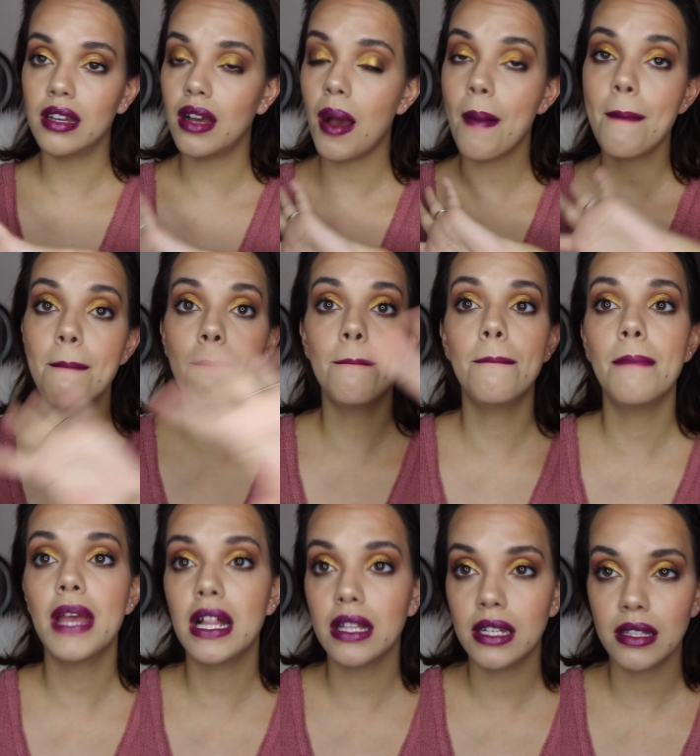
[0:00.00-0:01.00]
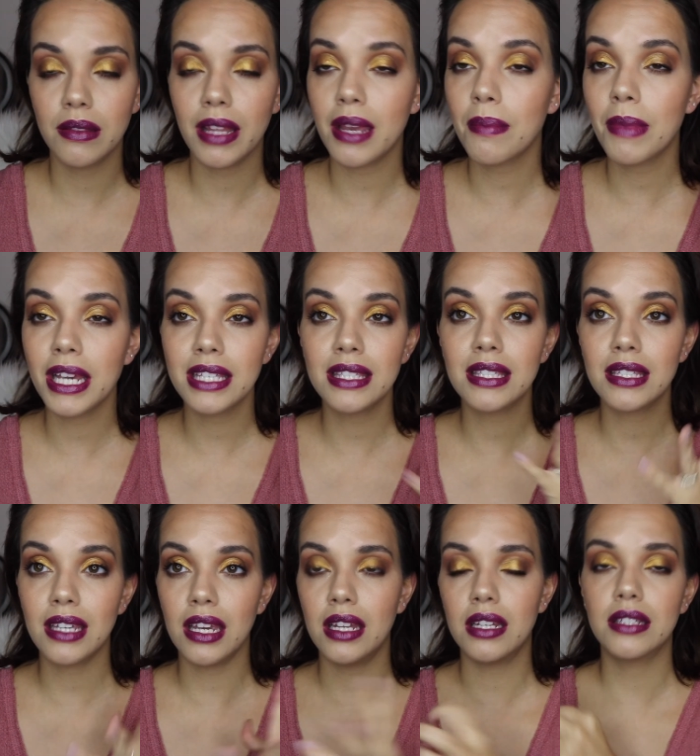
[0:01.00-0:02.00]
a million, like, my
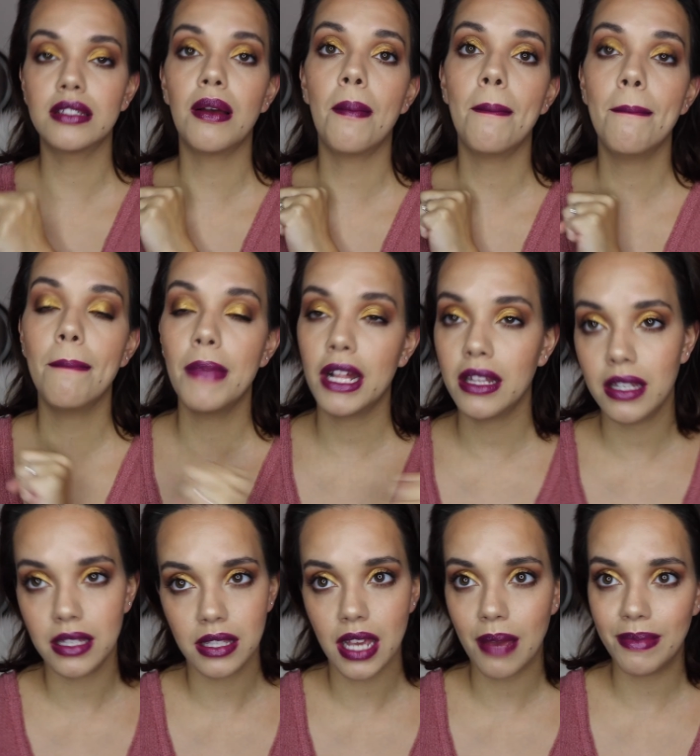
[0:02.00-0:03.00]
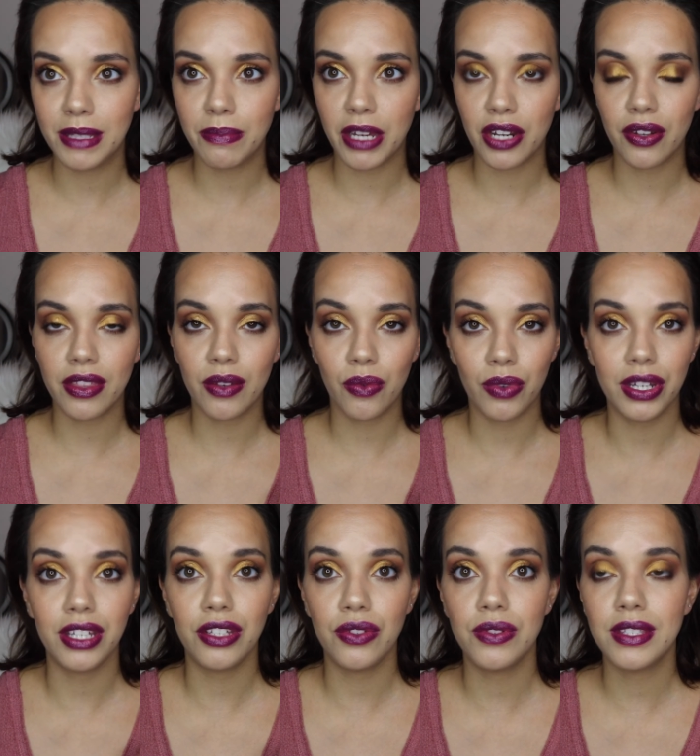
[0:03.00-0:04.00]
skin is a million times better than what
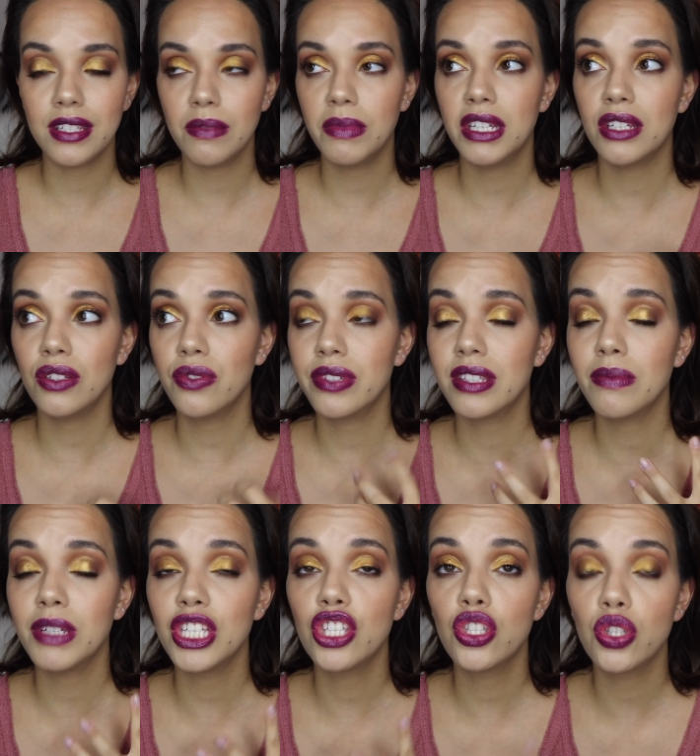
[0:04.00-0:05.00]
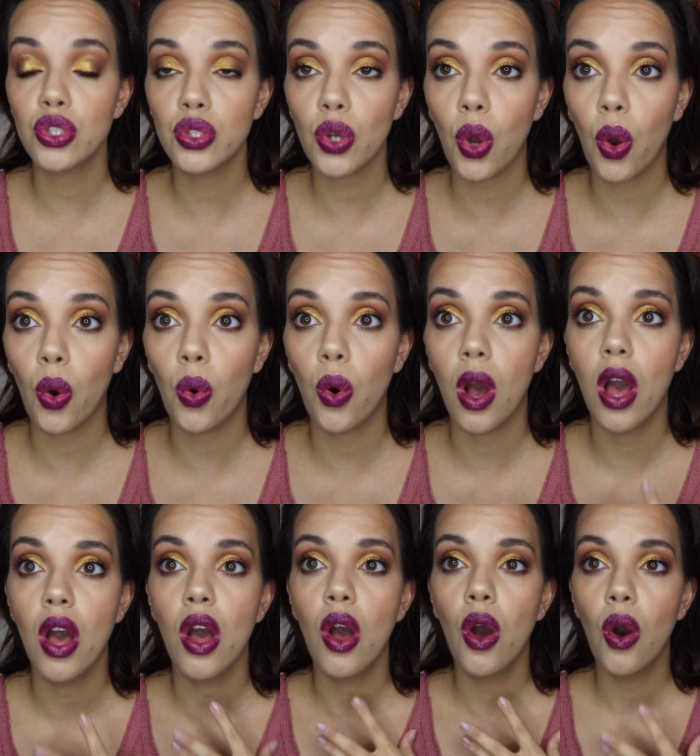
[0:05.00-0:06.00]
it used to be. It used to be so
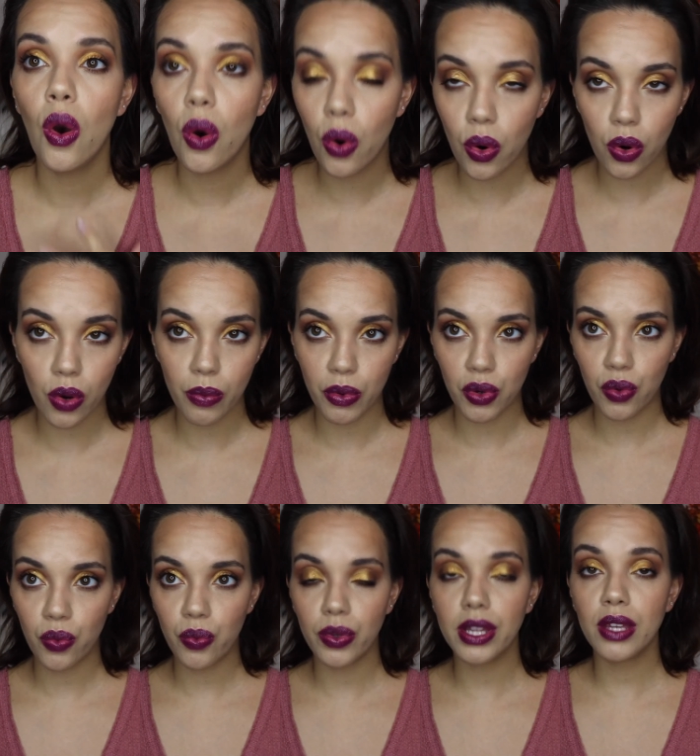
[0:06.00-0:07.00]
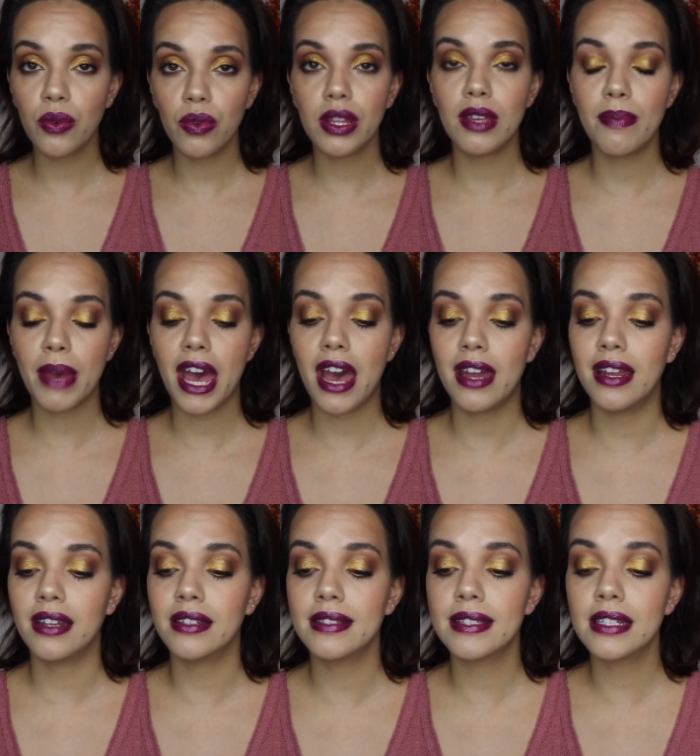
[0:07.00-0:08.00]
horrible, really, really bad,
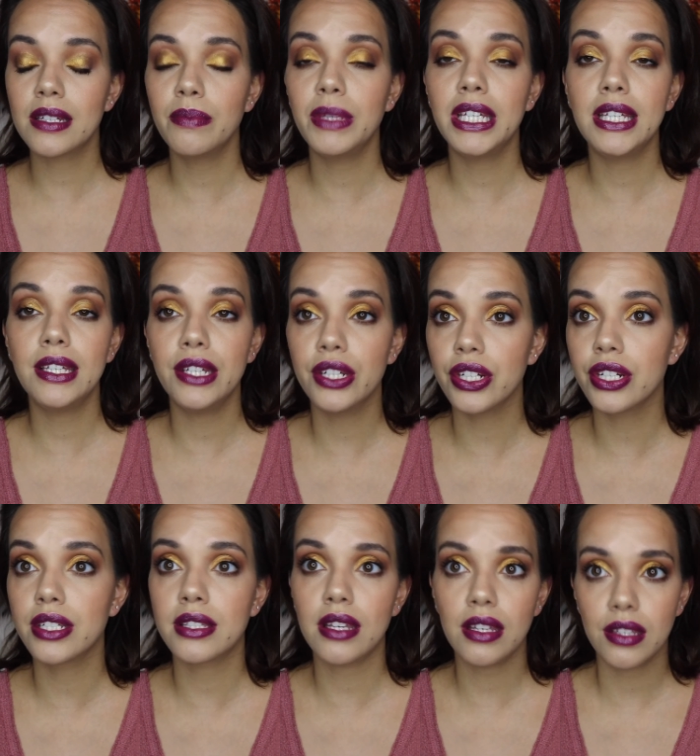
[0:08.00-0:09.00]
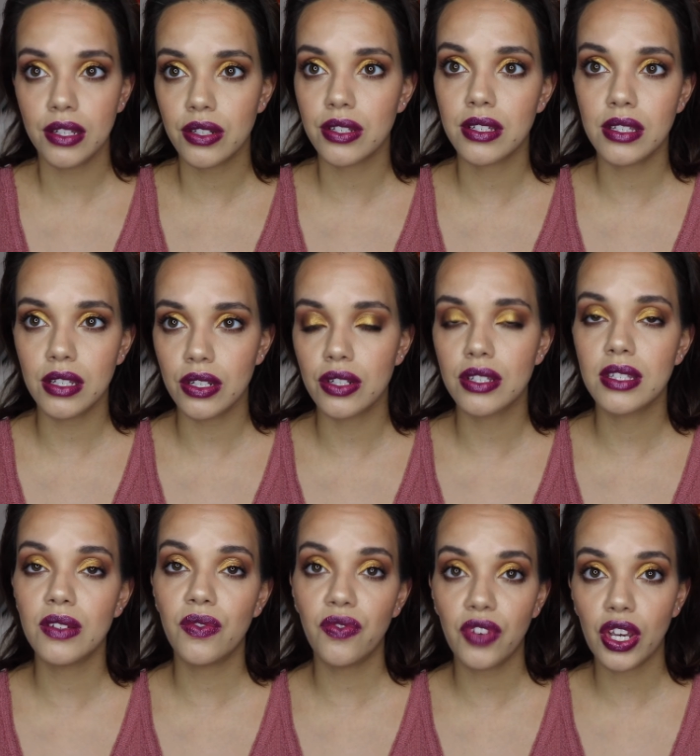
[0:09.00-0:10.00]
and it took me years and years and years
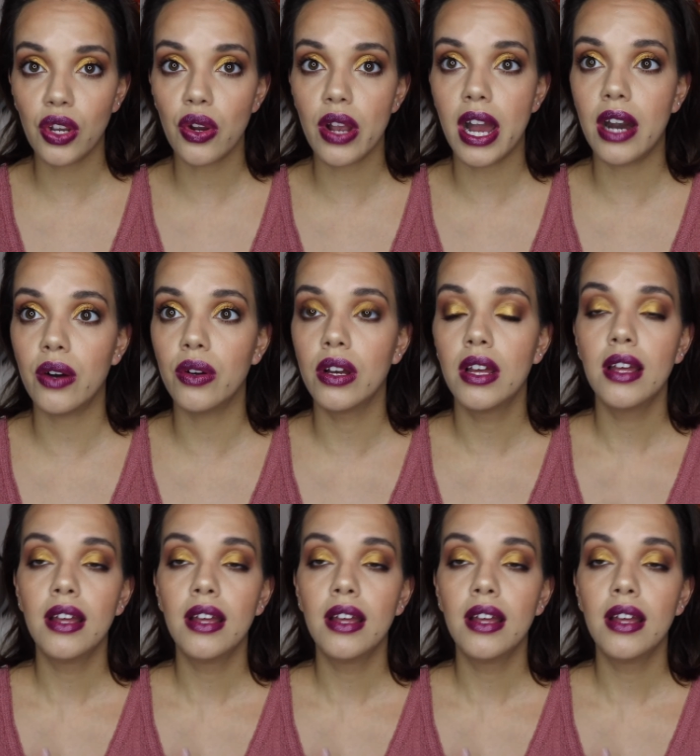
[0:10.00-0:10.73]
to figure out